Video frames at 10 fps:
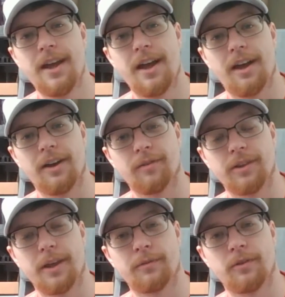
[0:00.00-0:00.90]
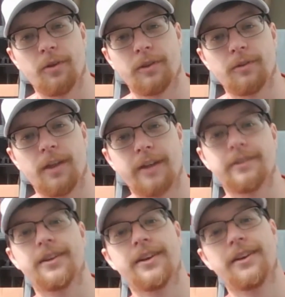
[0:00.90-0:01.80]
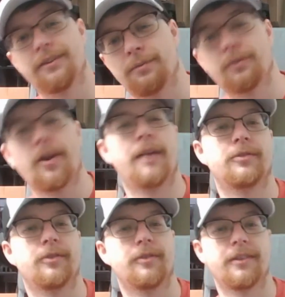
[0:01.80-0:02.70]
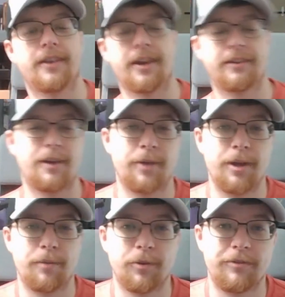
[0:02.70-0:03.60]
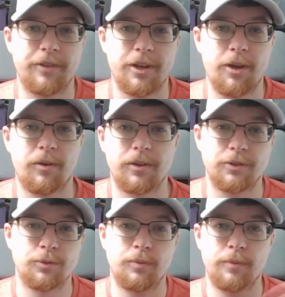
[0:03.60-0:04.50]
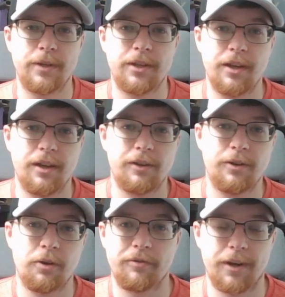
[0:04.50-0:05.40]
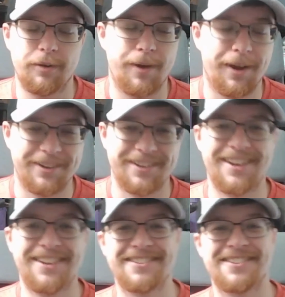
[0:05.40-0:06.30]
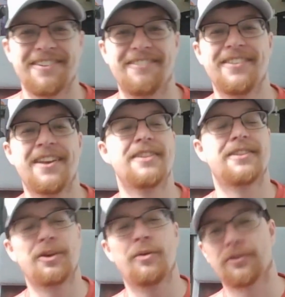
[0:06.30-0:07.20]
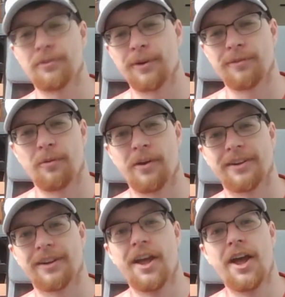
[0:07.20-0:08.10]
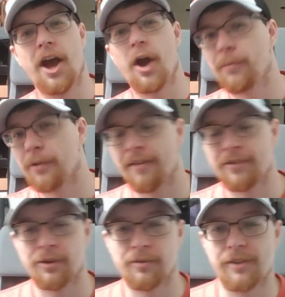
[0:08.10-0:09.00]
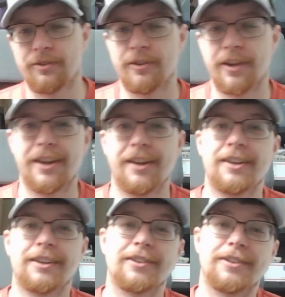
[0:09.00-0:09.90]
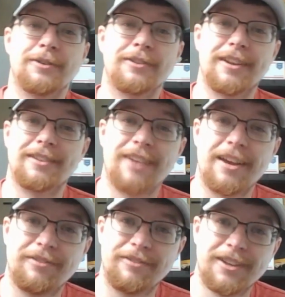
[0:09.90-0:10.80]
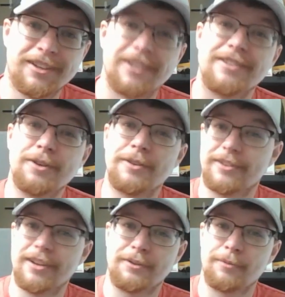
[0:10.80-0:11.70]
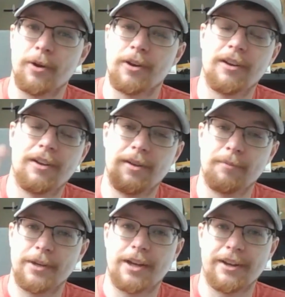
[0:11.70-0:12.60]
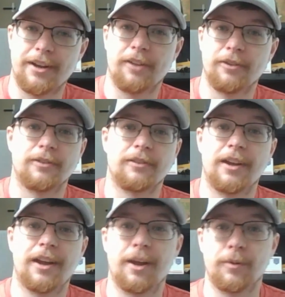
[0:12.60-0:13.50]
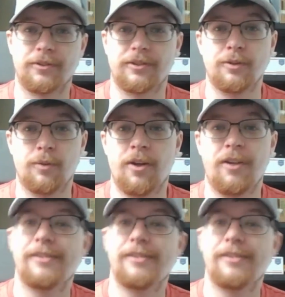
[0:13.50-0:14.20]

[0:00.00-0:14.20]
It really helps you know that you liked it. And subscribe so that the next time I upload a video, you will be notified about it. So thank you all so much for watching. I hope you're having a good rest of your day. Continue to stay safe, continue to stay smart, be kind to others, and I will see you all